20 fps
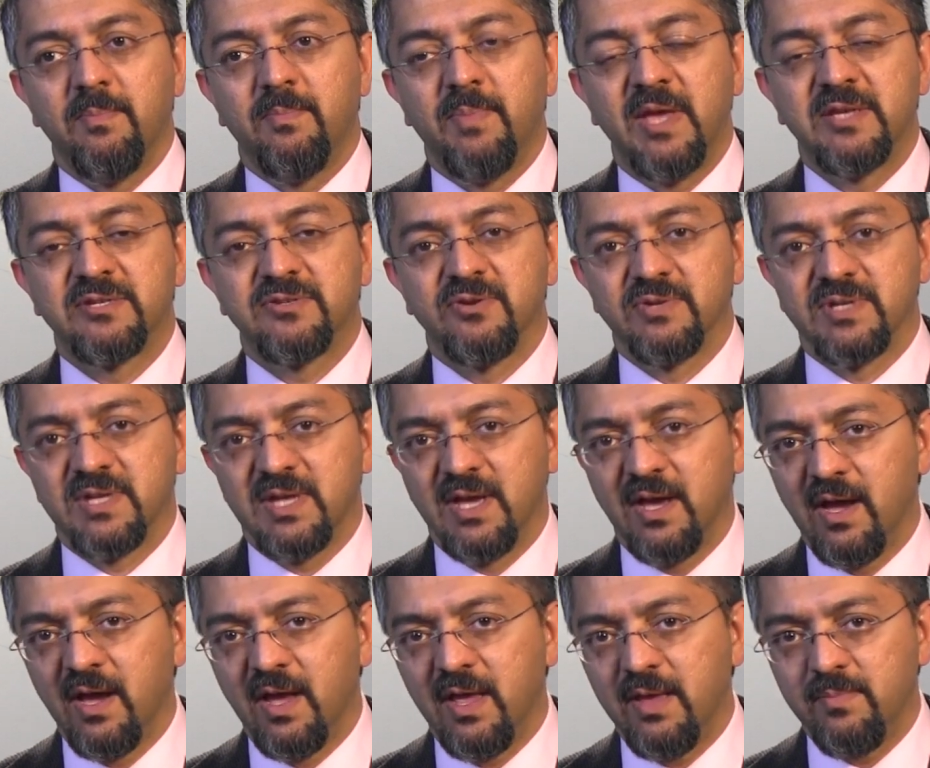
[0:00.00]
based on
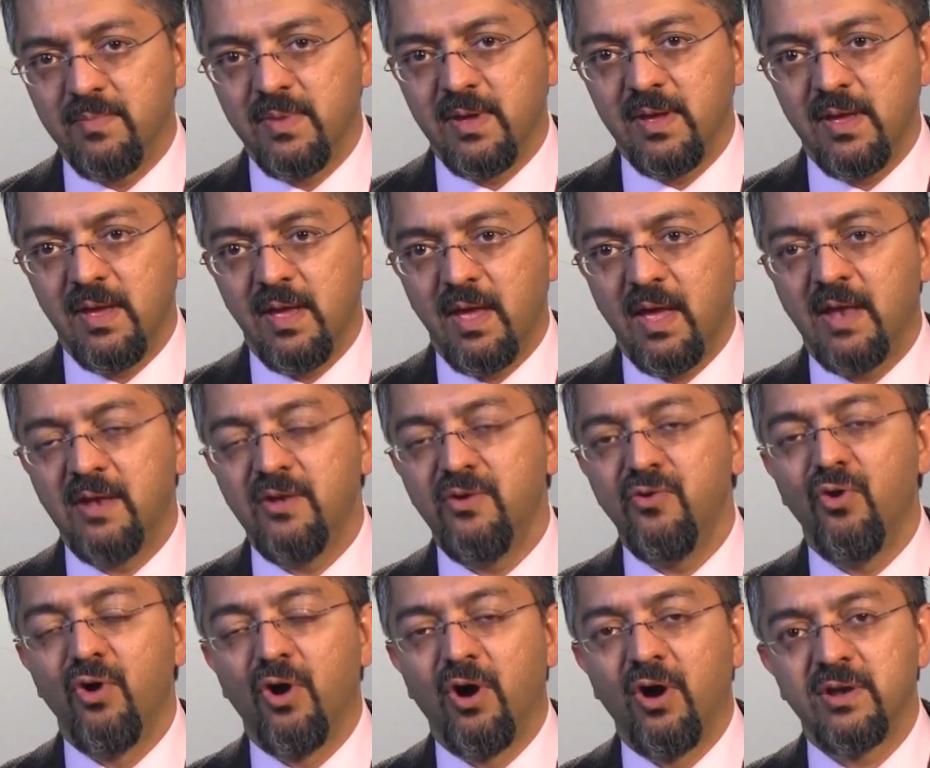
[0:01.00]
time
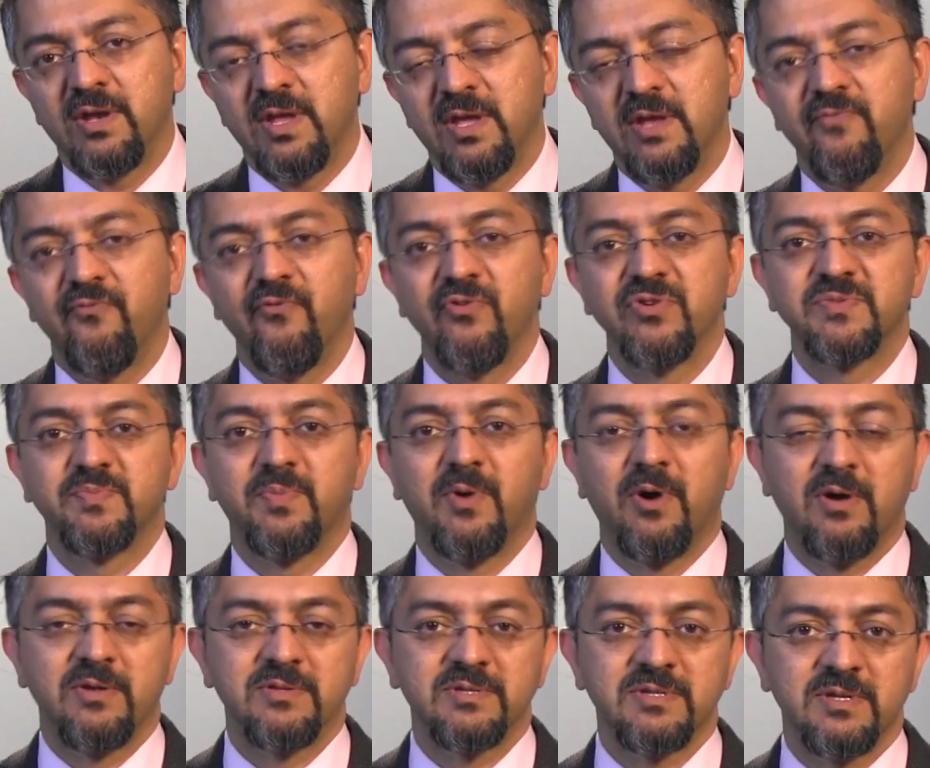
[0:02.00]
and not in
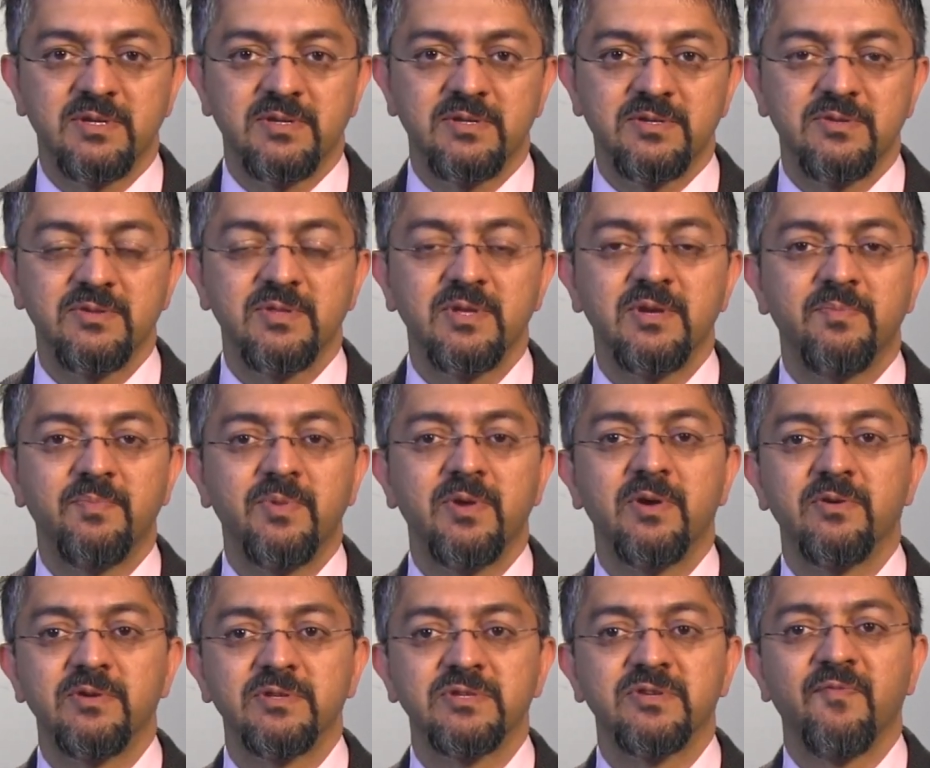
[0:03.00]
response to the
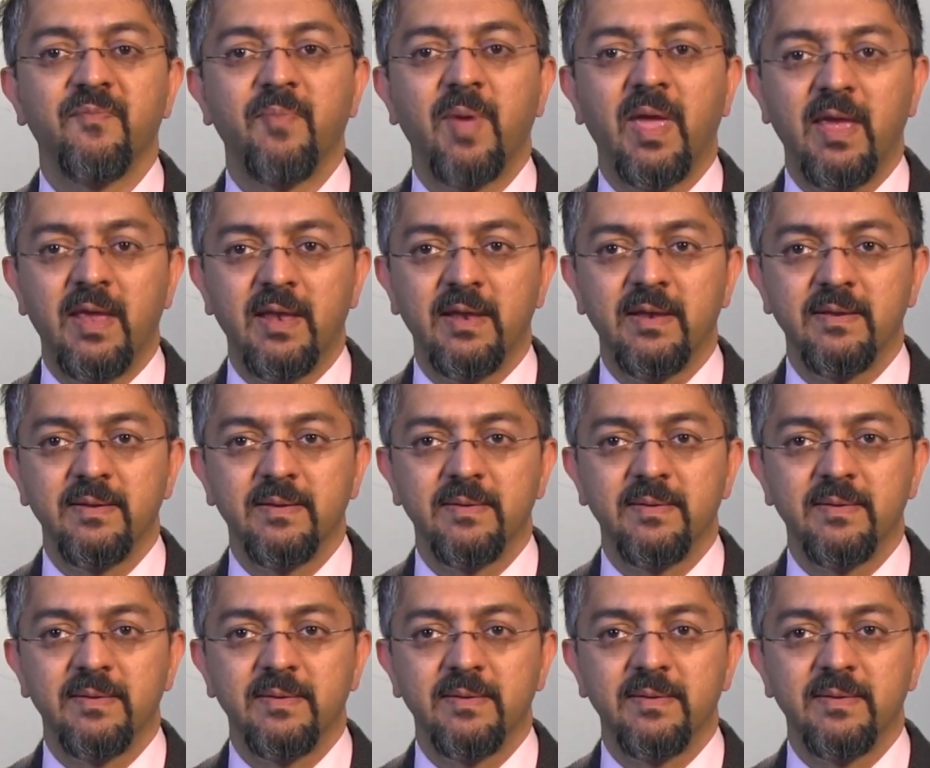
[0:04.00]
appearance of pain.